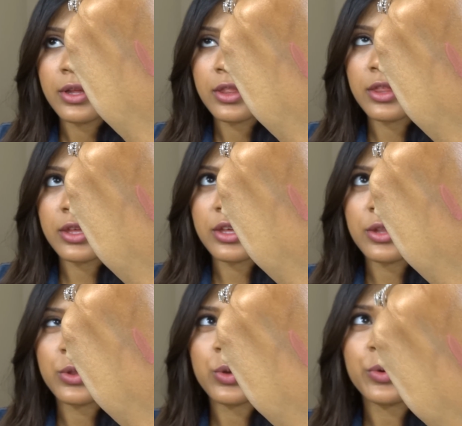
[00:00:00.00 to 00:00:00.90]
the
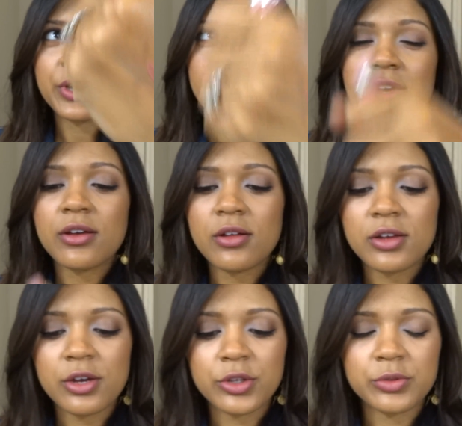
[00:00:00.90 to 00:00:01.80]
L'Oreal
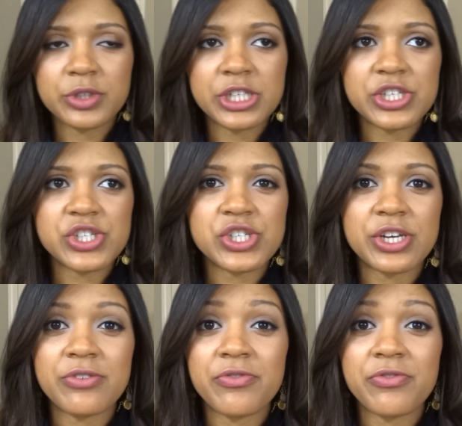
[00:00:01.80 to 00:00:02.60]
Color Riche in